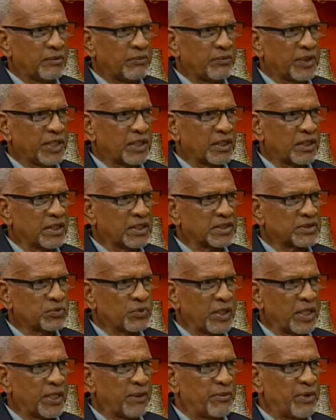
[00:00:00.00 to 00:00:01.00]
because
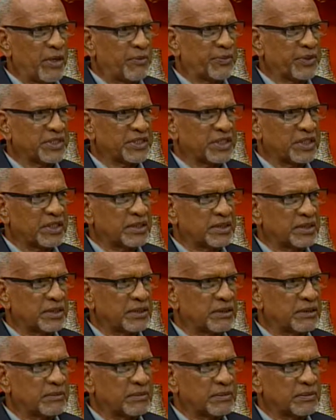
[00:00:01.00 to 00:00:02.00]
when I'm
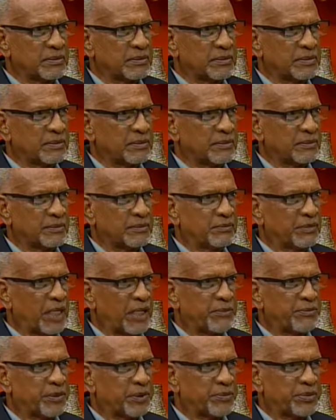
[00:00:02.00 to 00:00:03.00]
representing my
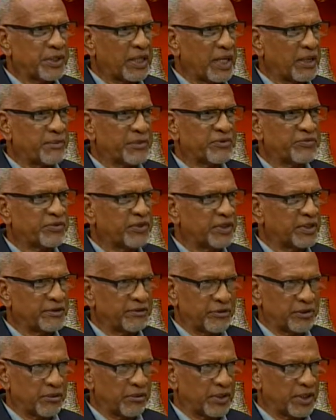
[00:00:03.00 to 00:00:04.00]
people, I'm afraid of
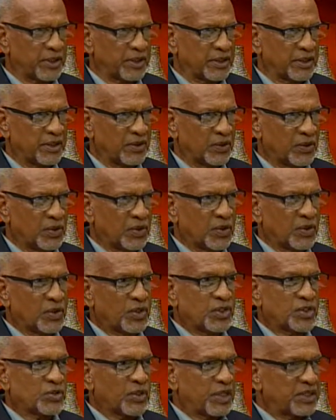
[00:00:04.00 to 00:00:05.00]
nobody.
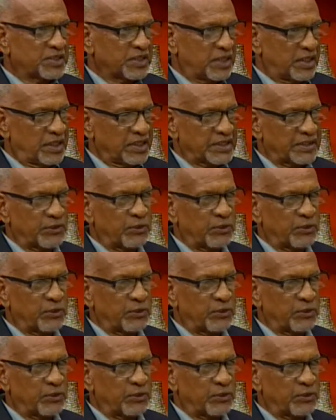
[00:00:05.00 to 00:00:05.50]
So I said, listen,